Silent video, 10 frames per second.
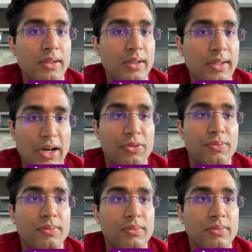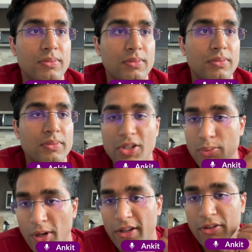Now, there's
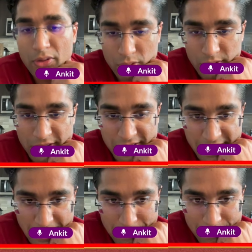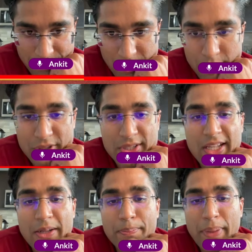one other rule in the game, which is
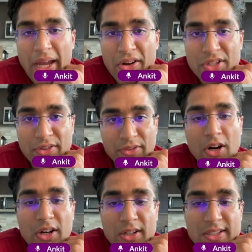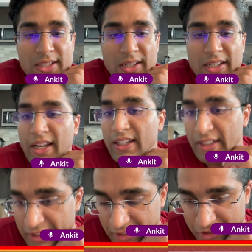that pairs of cards
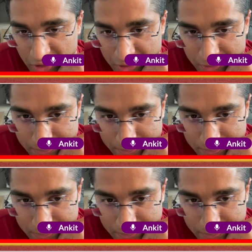annihilate each other,